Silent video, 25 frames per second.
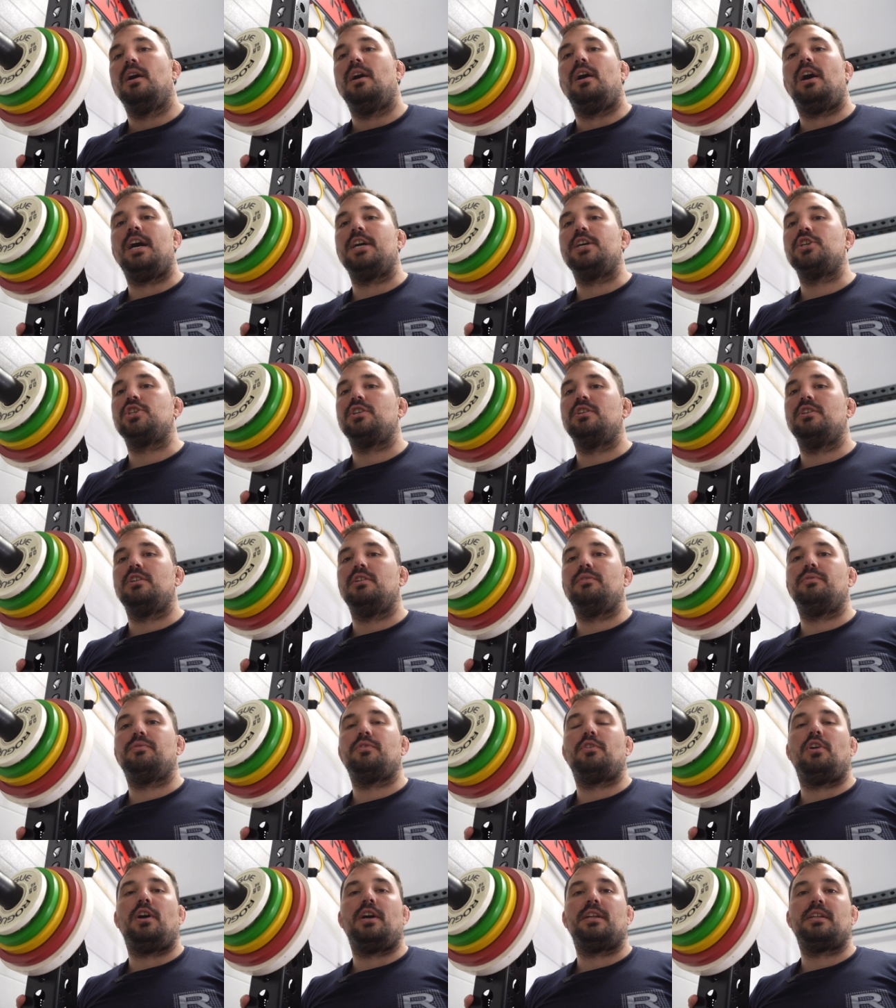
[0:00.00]
I should
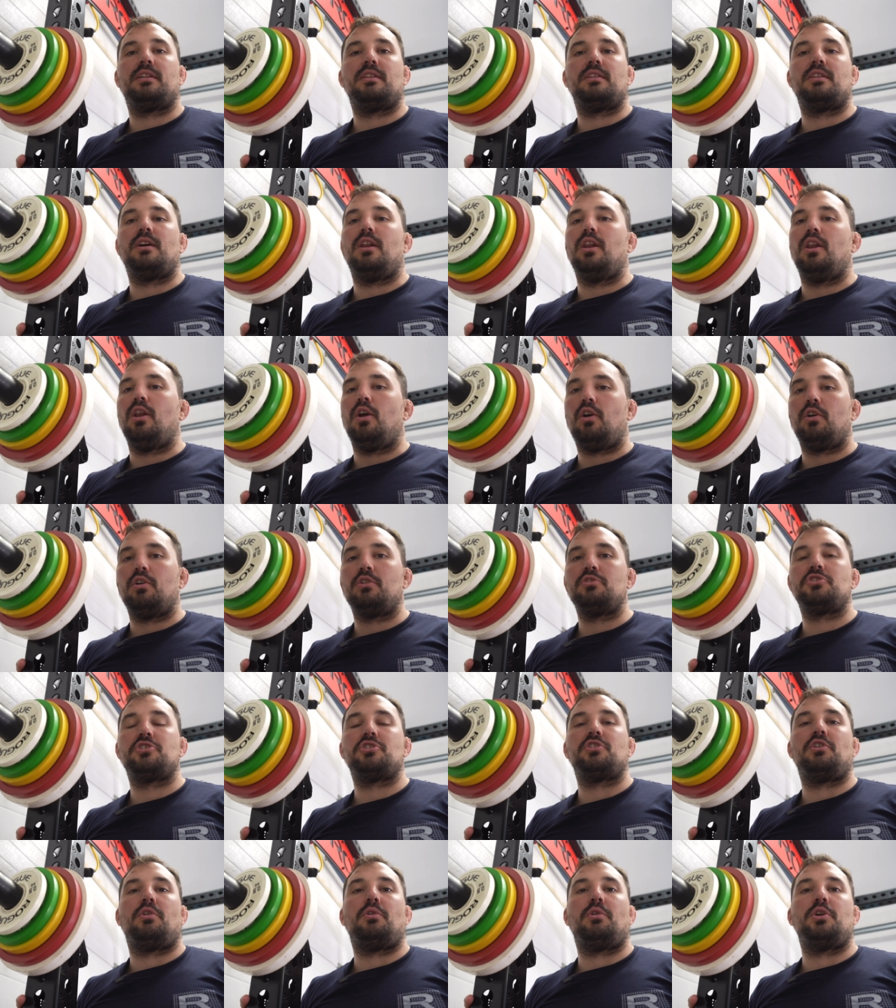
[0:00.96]
have gotten the long
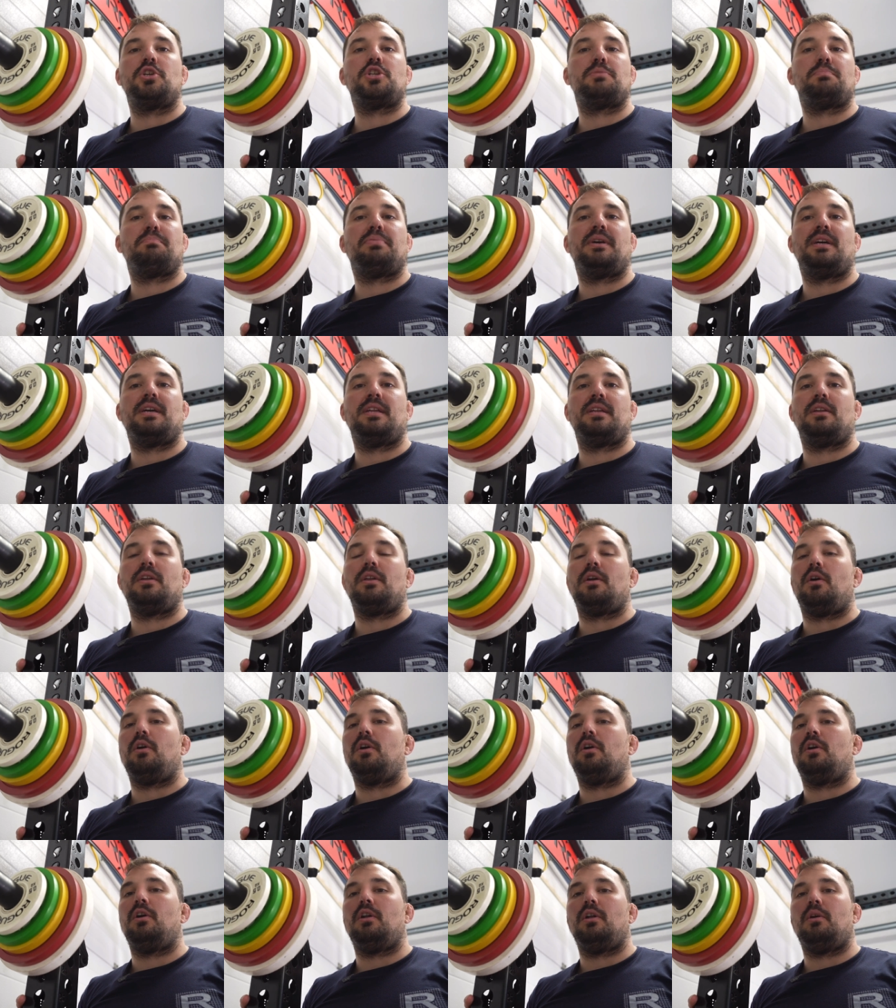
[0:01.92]
storage pin
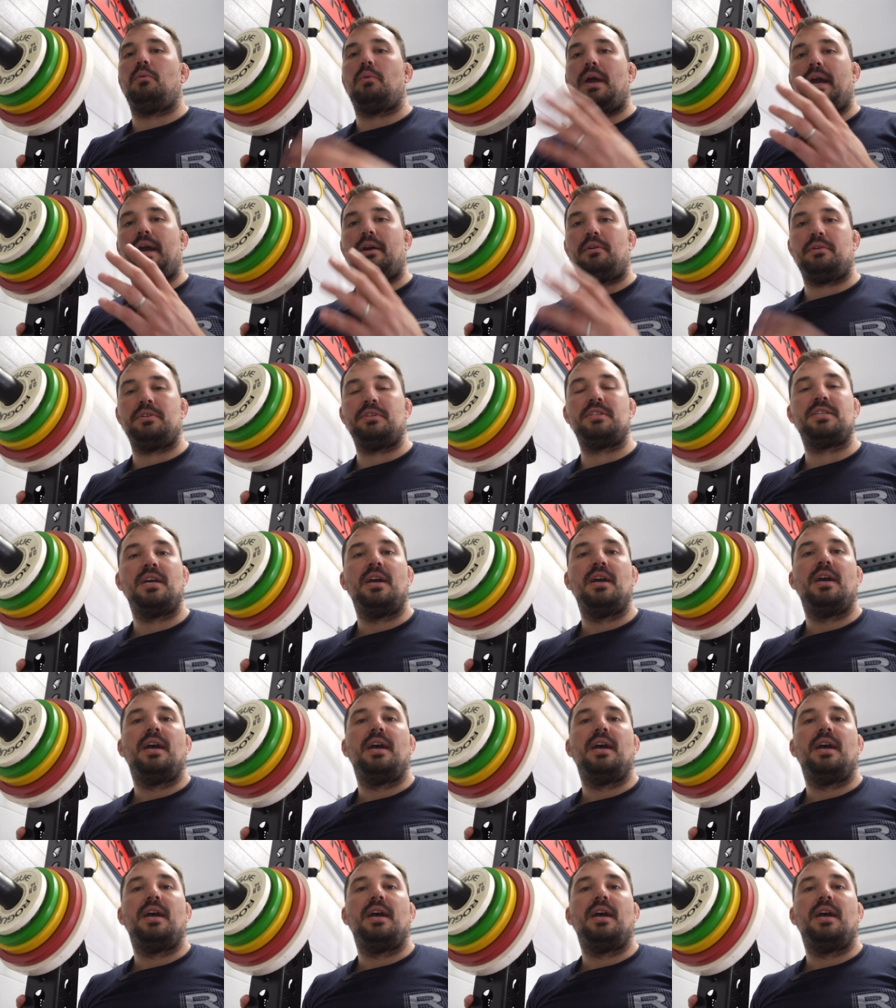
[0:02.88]
all around